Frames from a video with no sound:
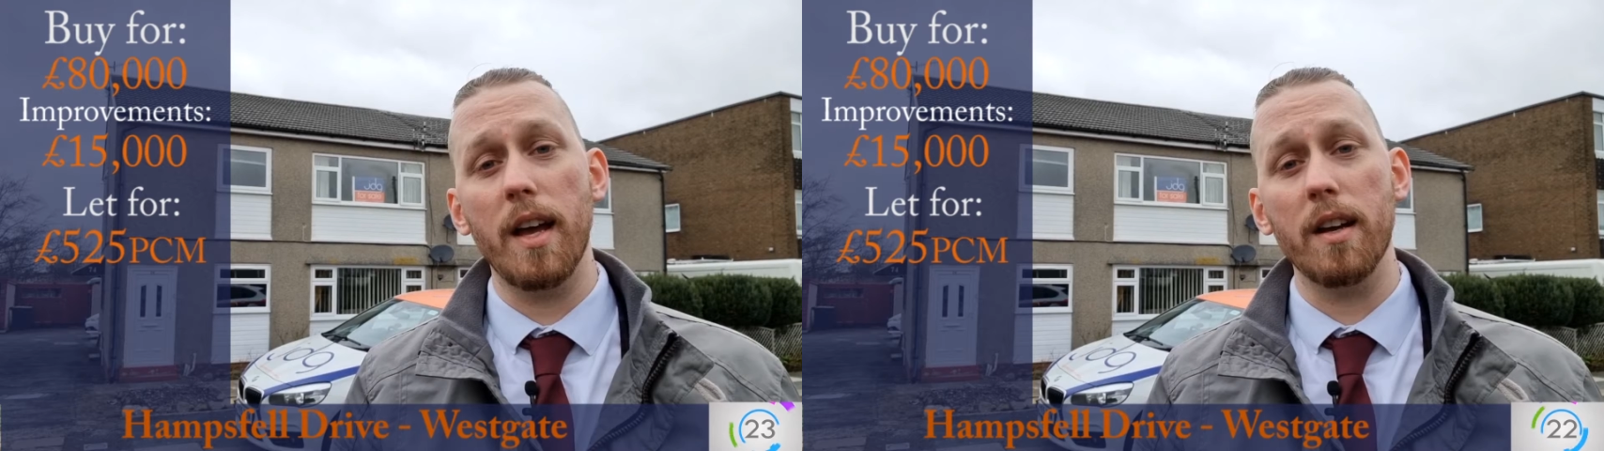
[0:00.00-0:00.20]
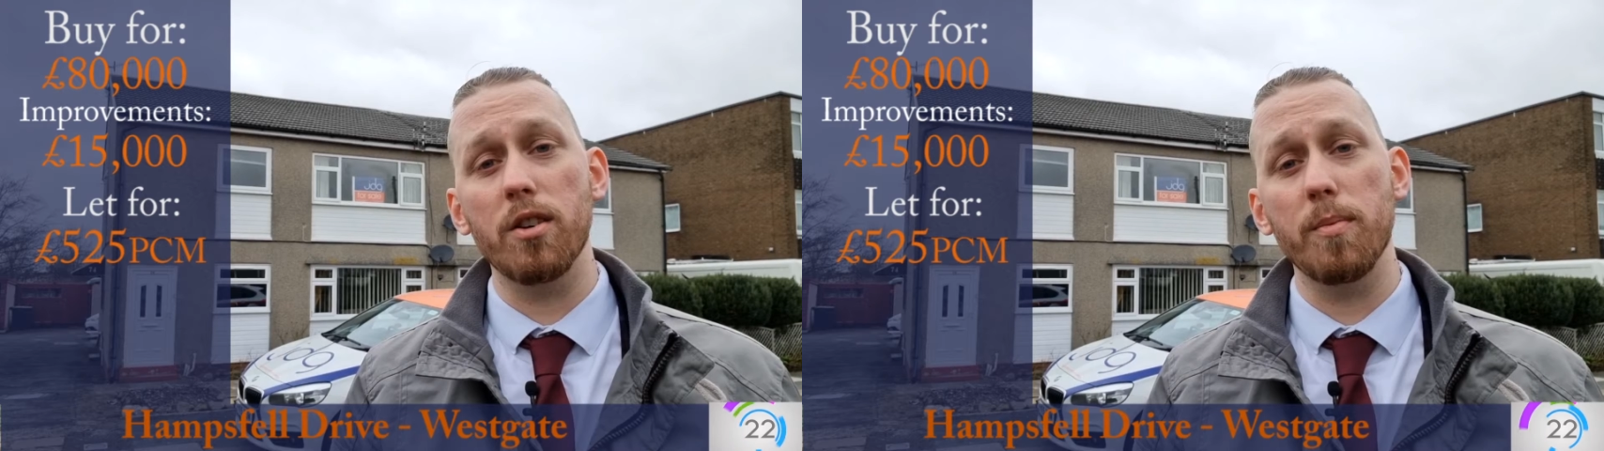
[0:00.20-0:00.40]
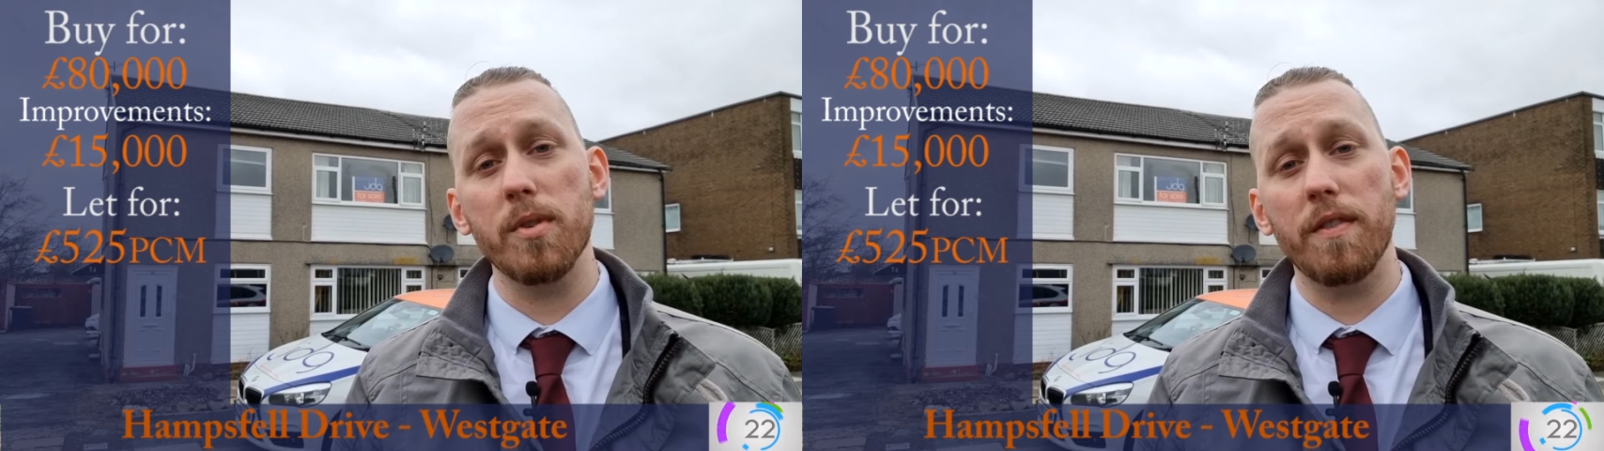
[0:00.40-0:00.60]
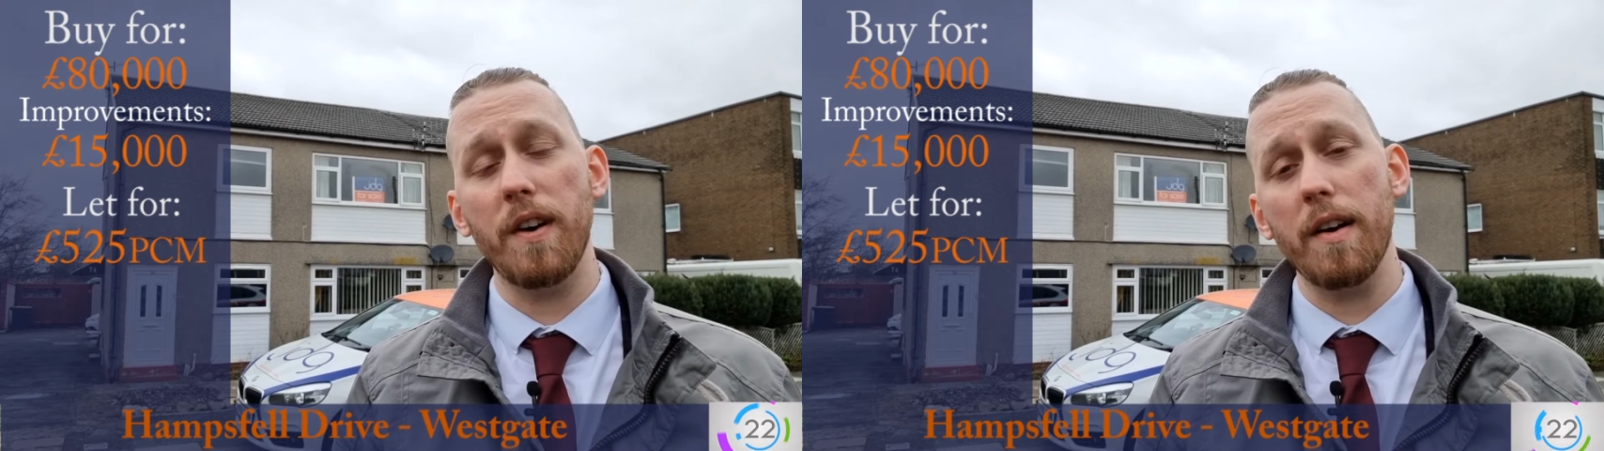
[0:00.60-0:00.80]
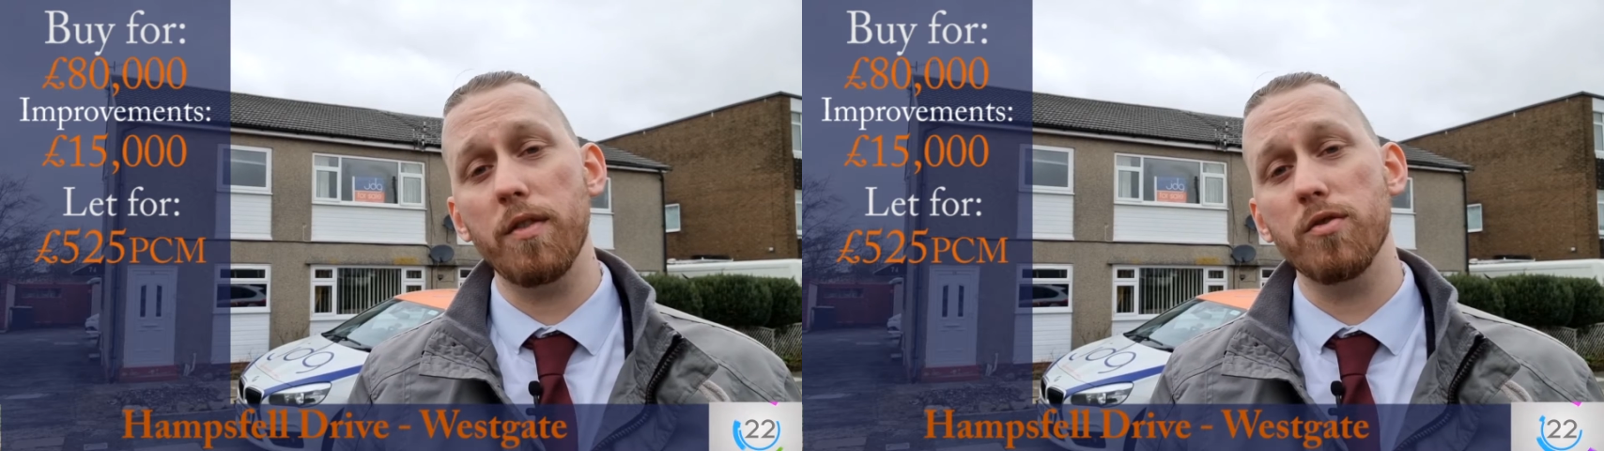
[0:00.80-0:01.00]
incomes of
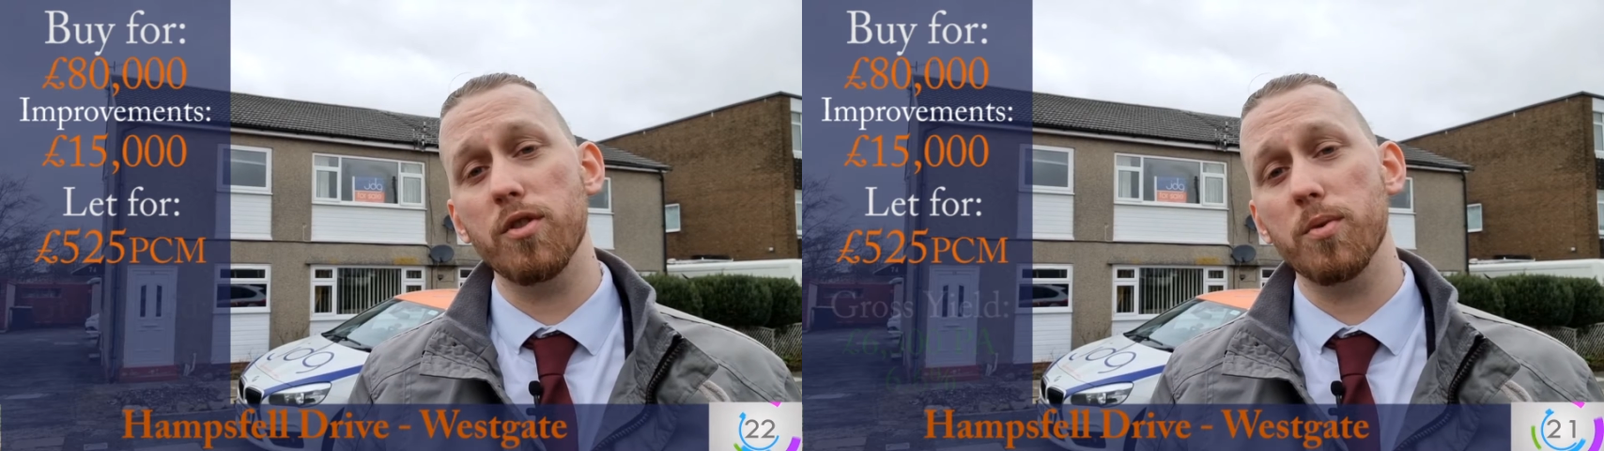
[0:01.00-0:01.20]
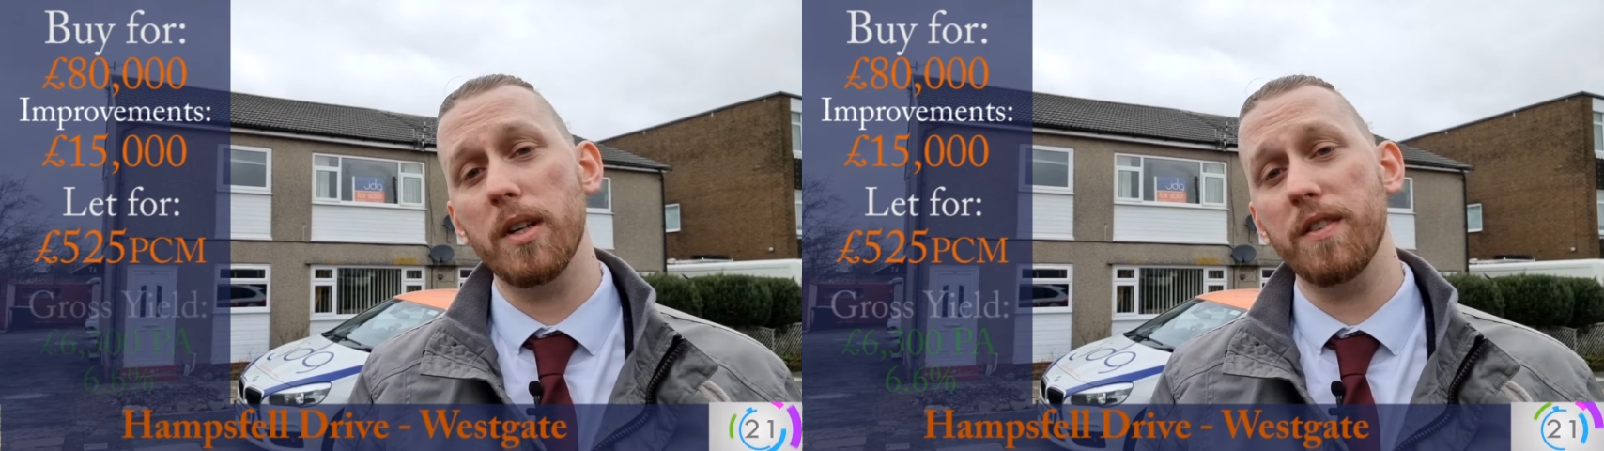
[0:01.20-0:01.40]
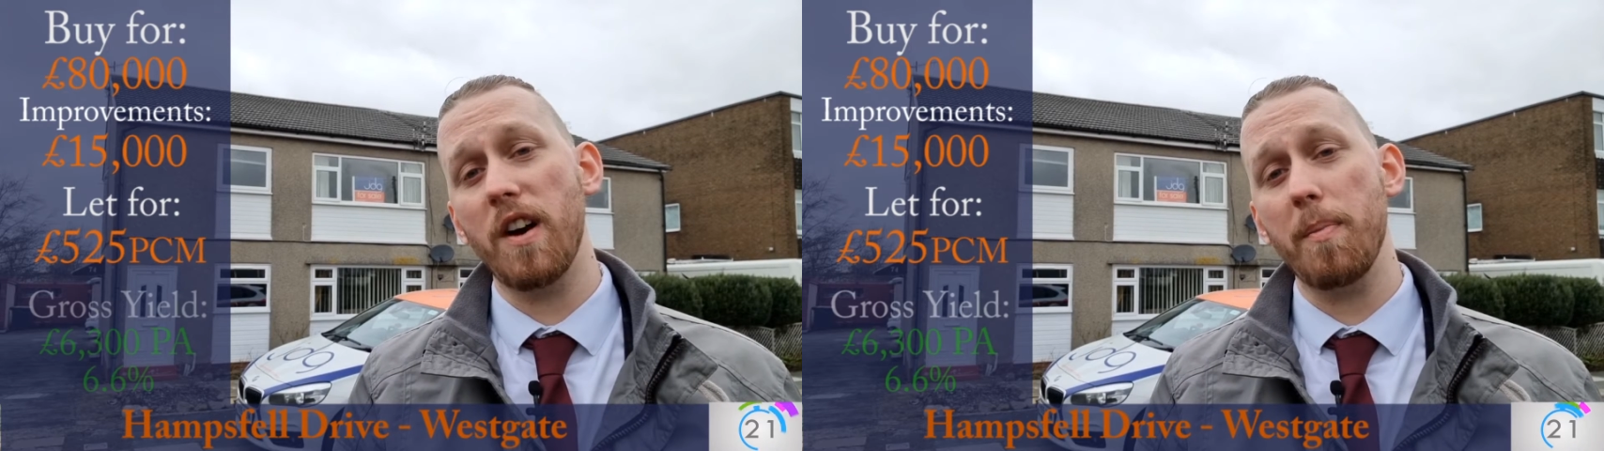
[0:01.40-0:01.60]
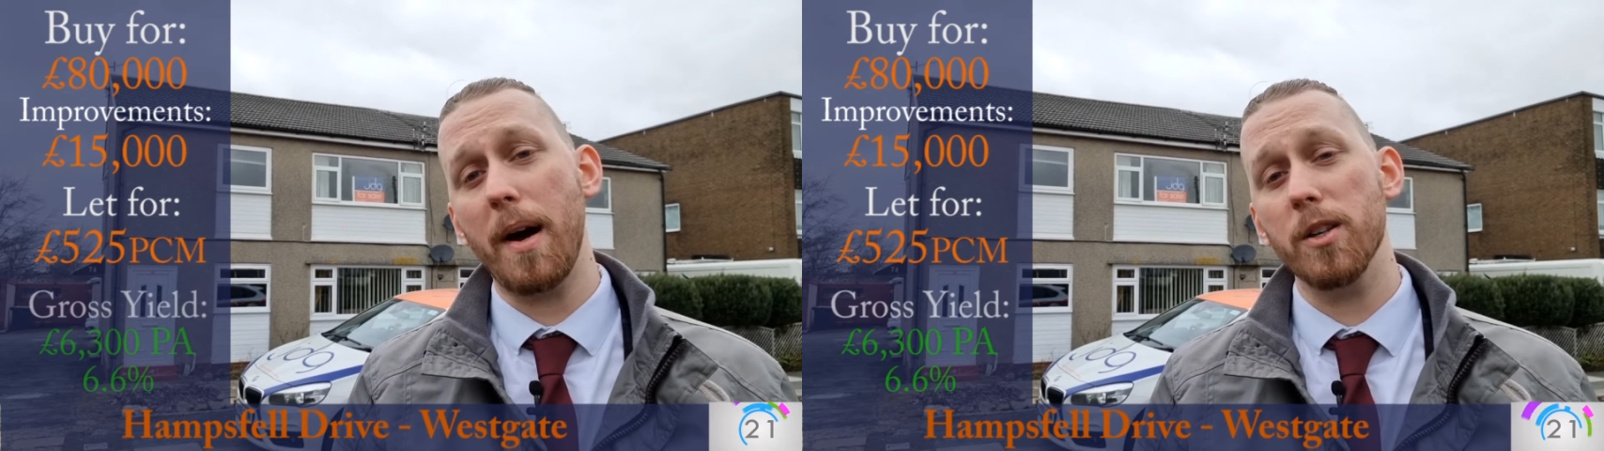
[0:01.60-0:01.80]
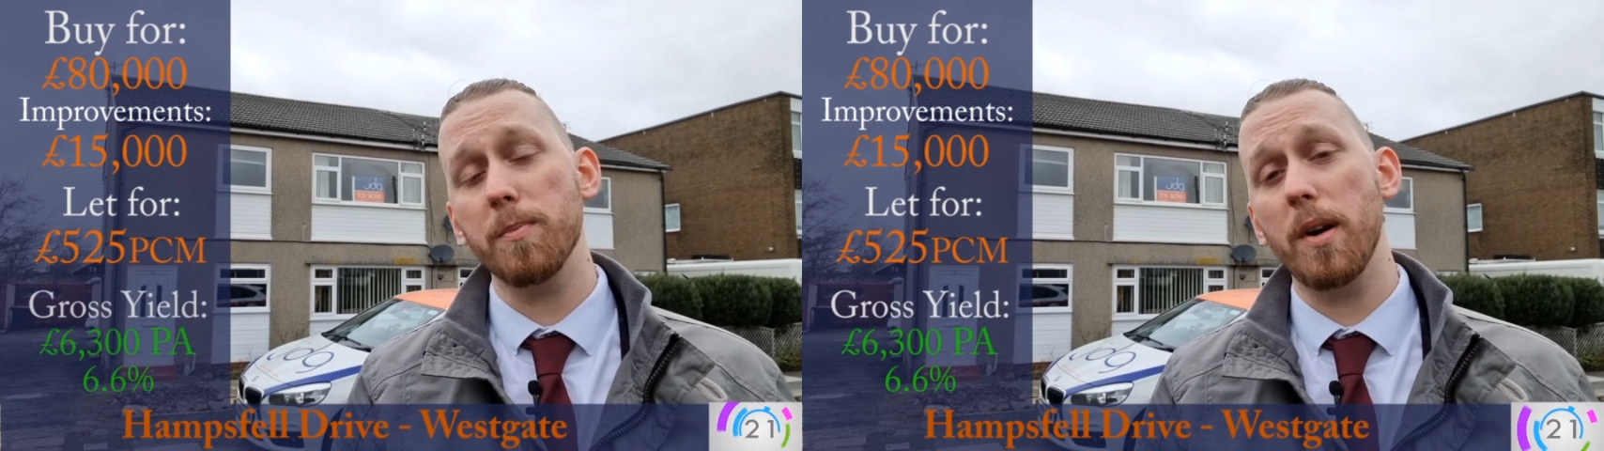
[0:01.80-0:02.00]
£525